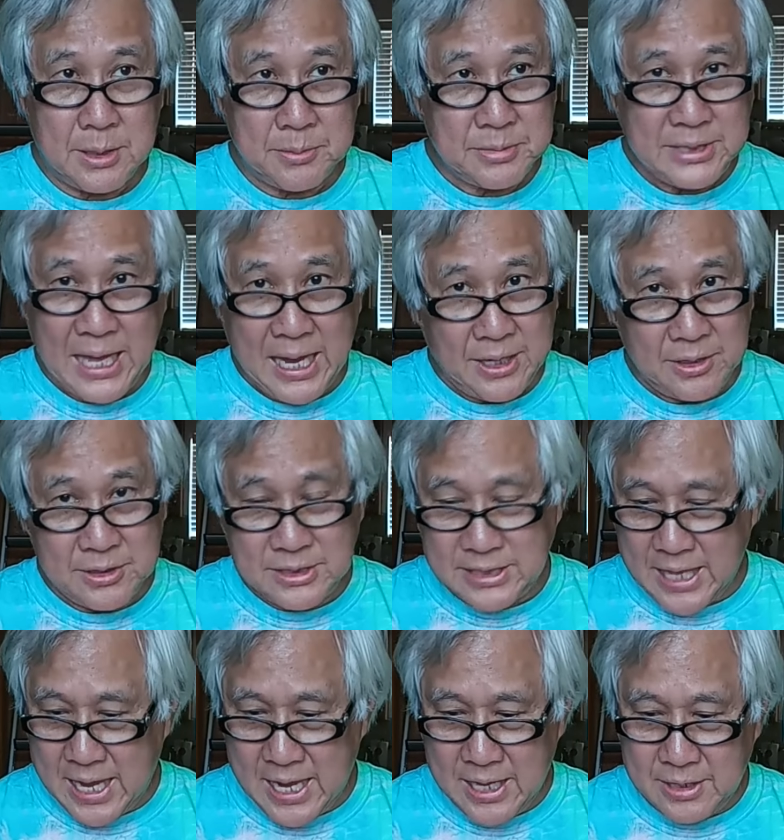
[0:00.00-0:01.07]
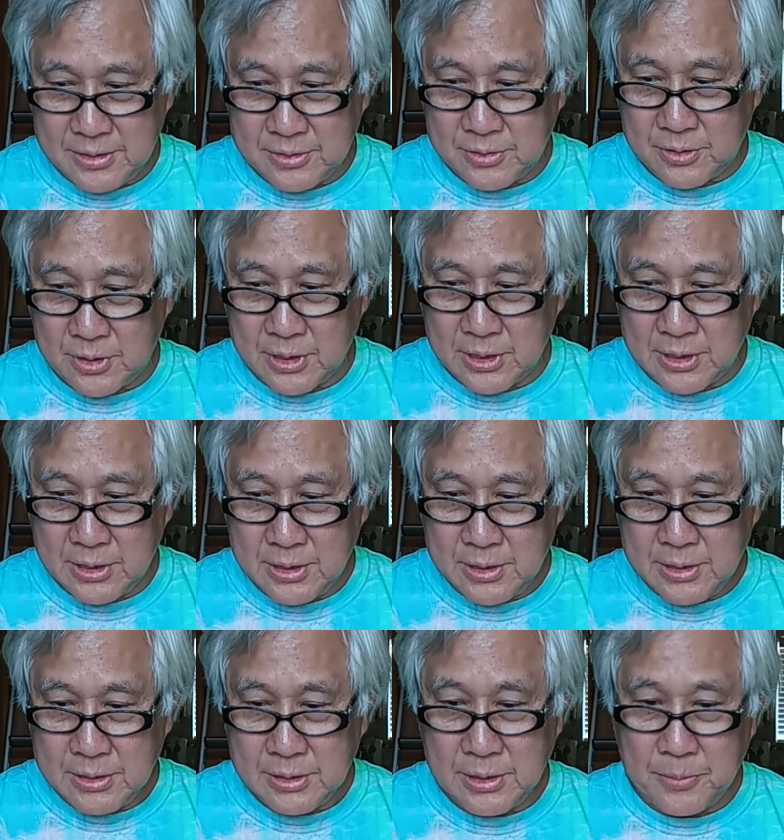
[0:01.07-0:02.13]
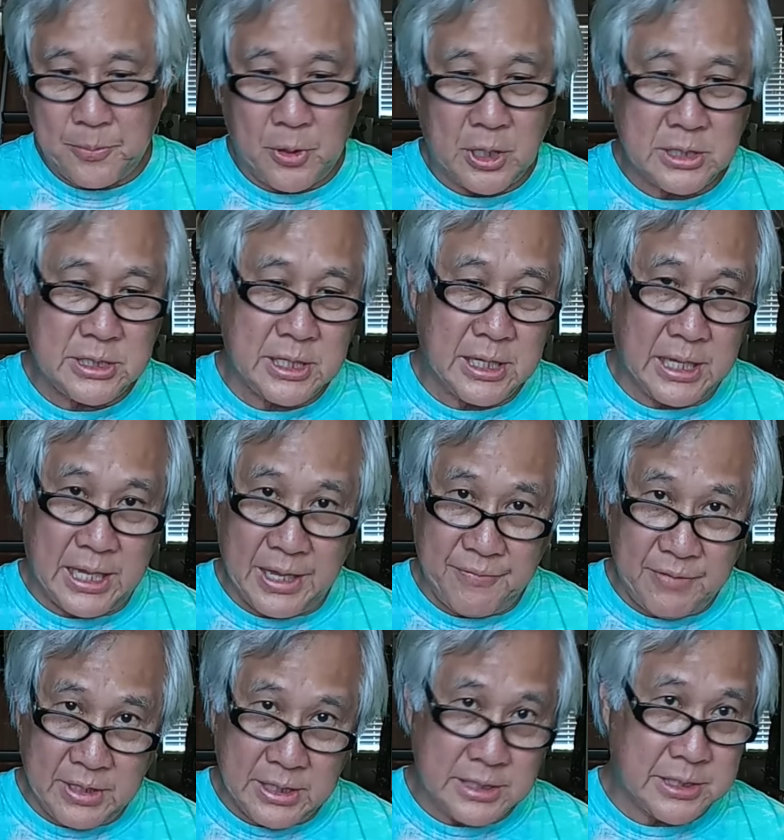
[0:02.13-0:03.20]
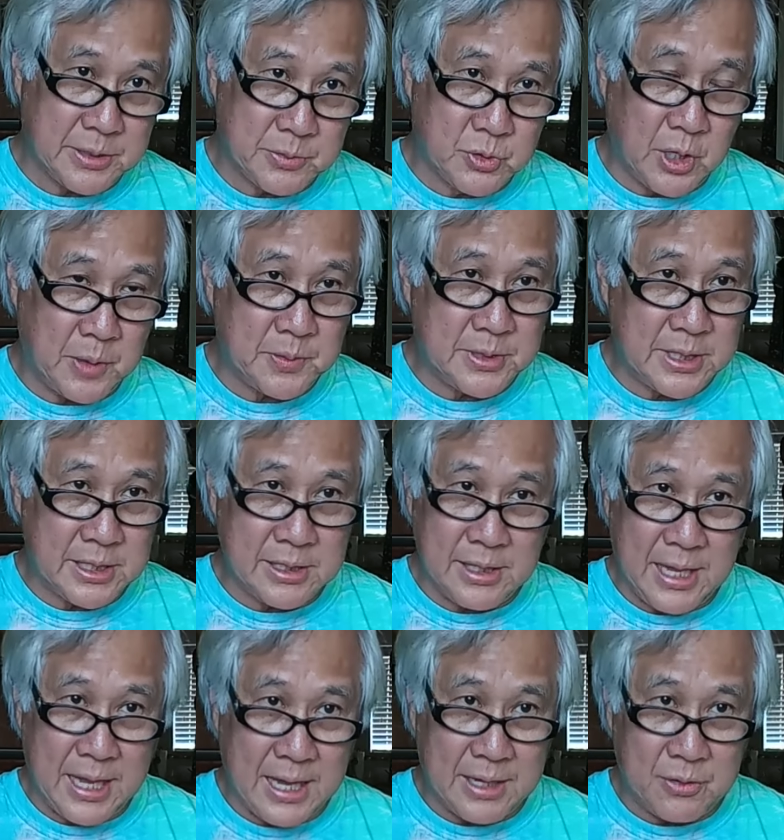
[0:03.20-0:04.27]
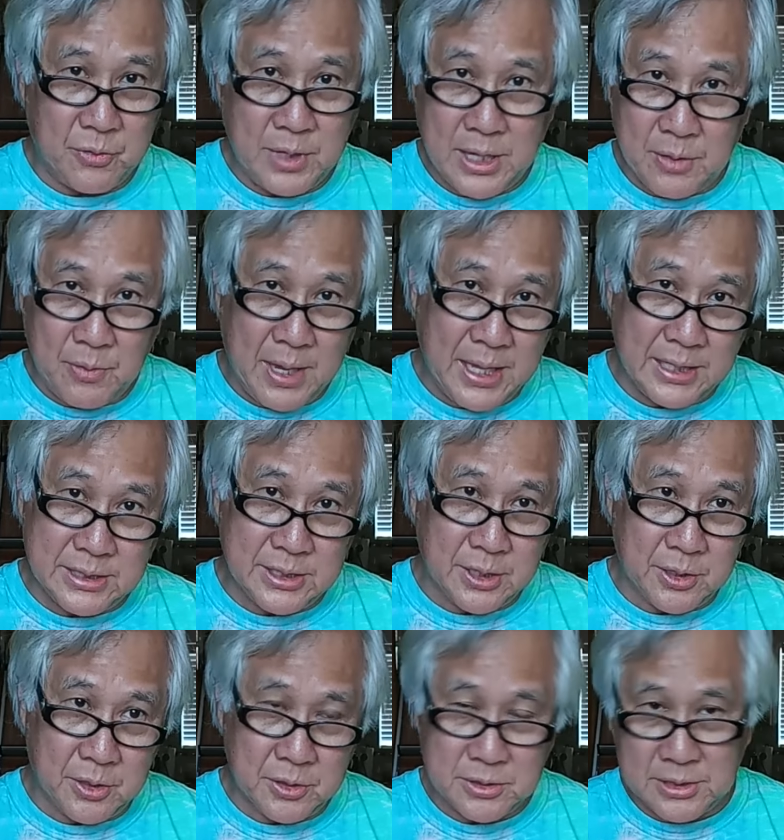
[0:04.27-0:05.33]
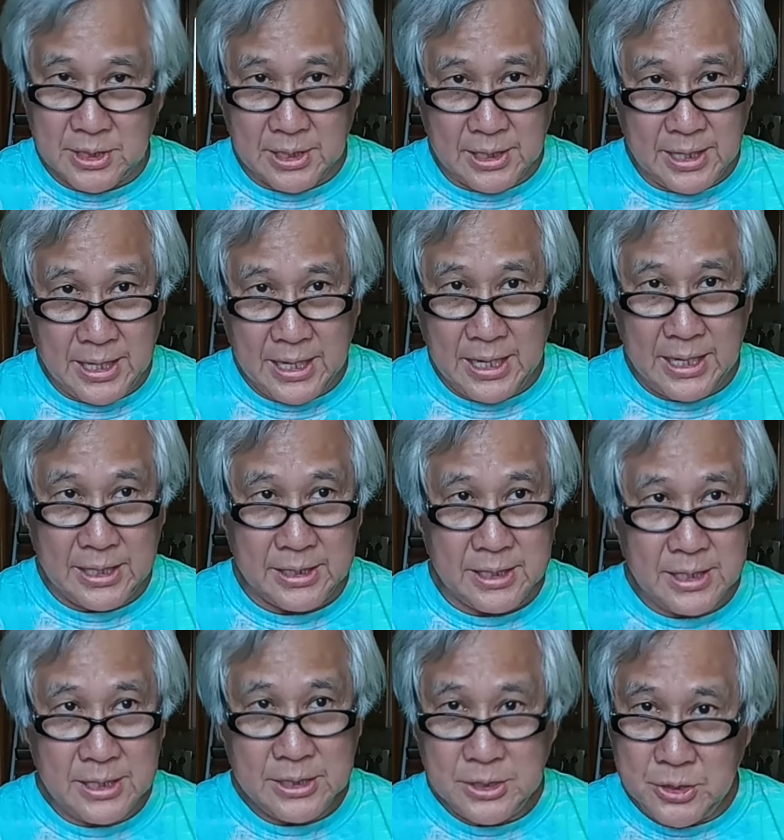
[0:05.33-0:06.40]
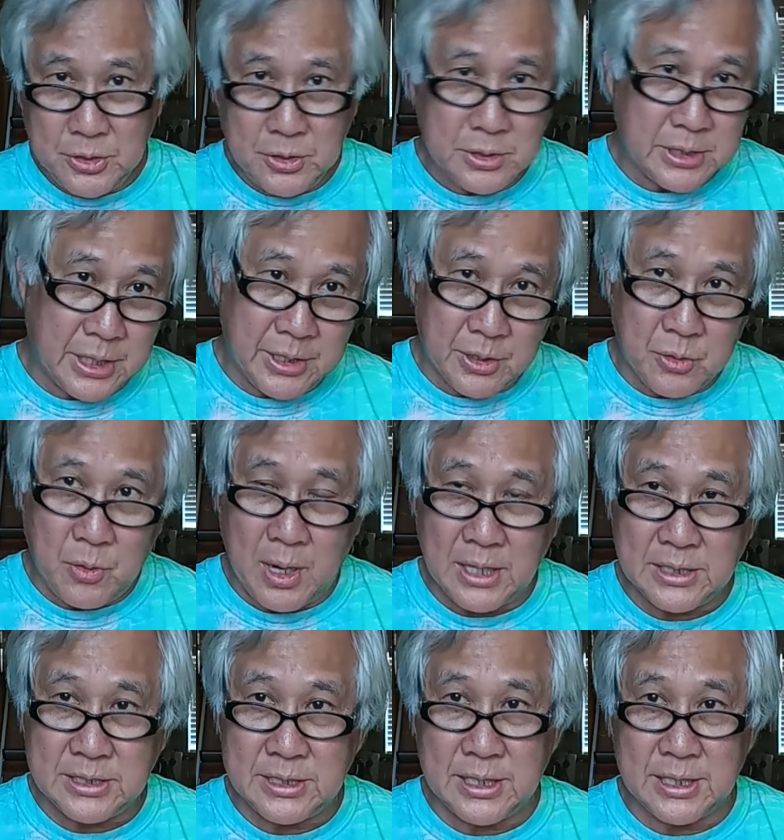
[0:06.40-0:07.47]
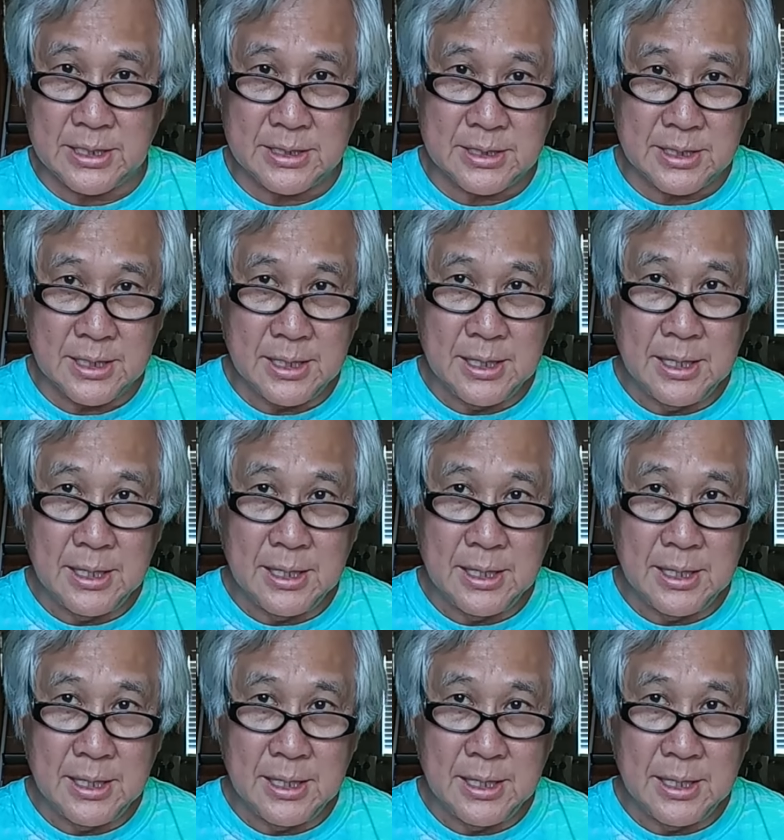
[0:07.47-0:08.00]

standard set, or the person giving the subscription can rearrange those, delete, choose other questions.